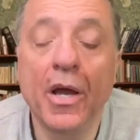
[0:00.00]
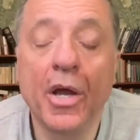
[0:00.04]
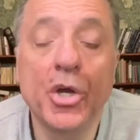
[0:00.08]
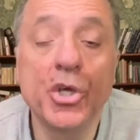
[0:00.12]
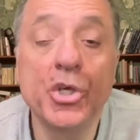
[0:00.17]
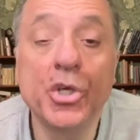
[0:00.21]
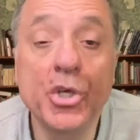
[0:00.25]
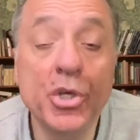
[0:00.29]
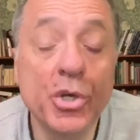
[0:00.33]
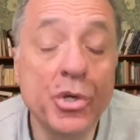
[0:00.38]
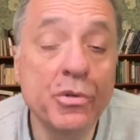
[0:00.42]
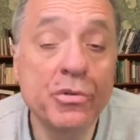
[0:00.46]

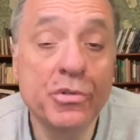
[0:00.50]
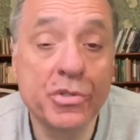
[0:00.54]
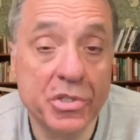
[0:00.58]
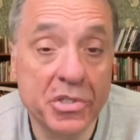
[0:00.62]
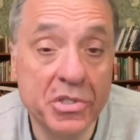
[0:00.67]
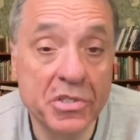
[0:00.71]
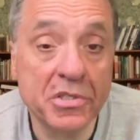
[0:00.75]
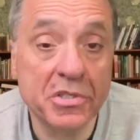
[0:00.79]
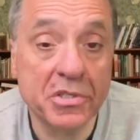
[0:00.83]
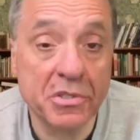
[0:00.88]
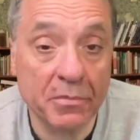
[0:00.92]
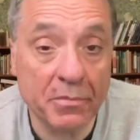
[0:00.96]

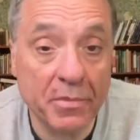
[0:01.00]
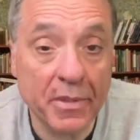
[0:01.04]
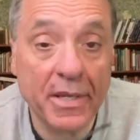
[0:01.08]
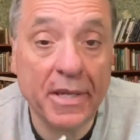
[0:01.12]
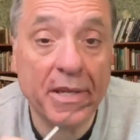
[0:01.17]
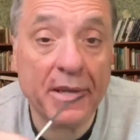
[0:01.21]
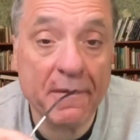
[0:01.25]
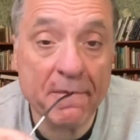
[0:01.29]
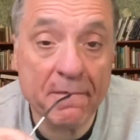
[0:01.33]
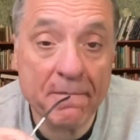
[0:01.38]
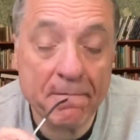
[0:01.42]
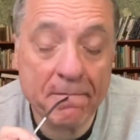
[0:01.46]
used to
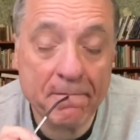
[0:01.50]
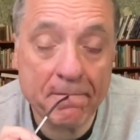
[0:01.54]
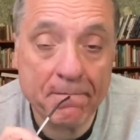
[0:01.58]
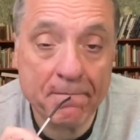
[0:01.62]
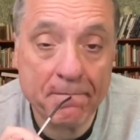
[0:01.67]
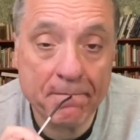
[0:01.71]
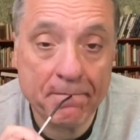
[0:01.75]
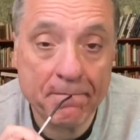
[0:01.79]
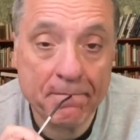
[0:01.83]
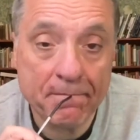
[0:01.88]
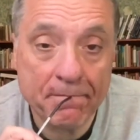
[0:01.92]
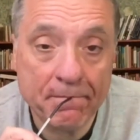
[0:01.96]
be,
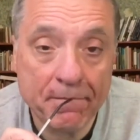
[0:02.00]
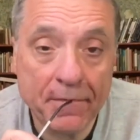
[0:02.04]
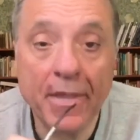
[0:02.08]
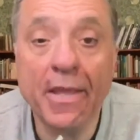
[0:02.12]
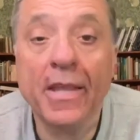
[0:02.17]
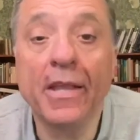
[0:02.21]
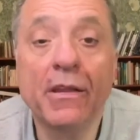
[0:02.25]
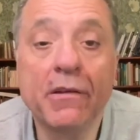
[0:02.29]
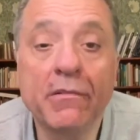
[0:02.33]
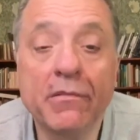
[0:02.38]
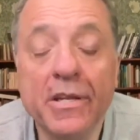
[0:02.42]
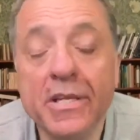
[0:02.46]

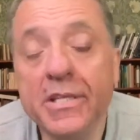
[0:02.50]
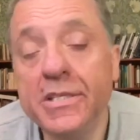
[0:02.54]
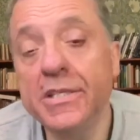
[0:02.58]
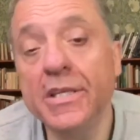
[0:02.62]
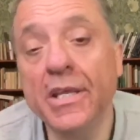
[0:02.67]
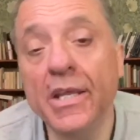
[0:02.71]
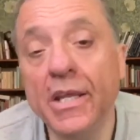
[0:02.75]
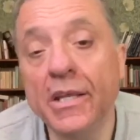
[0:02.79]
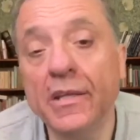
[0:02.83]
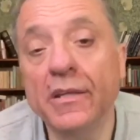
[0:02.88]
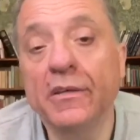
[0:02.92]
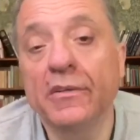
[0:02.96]

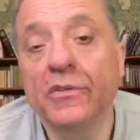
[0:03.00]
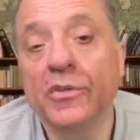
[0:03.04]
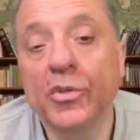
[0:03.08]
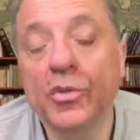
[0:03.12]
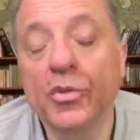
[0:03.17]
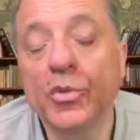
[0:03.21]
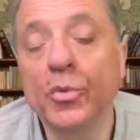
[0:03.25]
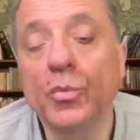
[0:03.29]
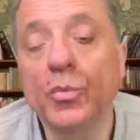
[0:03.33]
increasing in other